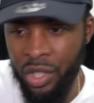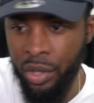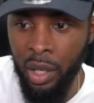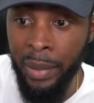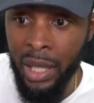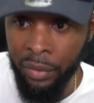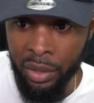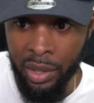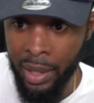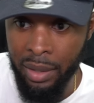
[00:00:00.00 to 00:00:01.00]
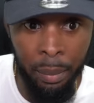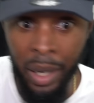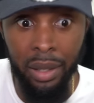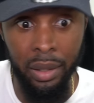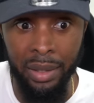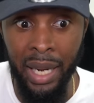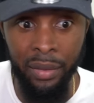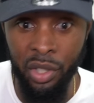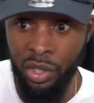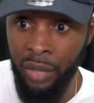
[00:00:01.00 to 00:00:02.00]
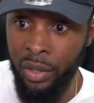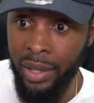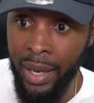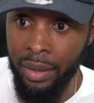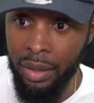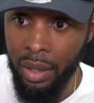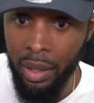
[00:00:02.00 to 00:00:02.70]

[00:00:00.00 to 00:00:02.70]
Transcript: just going to be different skins. Apparently, it's not even just different skins